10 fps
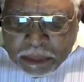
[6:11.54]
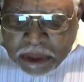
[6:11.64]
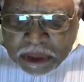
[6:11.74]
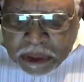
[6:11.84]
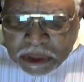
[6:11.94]

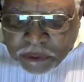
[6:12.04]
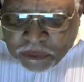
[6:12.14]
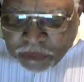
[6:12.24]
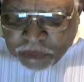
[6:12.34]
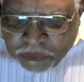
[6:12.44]
but it
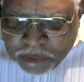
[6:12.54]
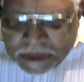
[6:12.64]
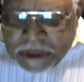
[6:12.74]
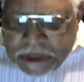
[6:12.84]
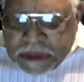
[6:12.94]
is
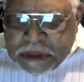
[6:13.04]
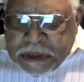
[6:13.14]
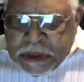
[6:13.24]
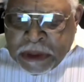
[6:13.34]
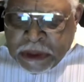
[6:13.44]
fleeting.
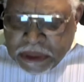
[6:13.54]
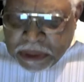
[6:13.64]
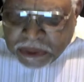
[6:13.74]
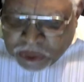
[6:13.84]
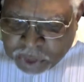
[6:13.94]

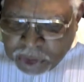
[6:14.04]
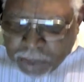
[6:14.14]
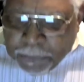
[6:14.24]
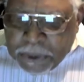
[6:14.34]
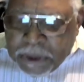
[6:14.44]
It
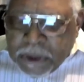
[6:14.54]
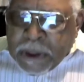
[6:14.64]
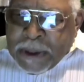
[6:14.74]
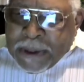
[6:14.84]
simply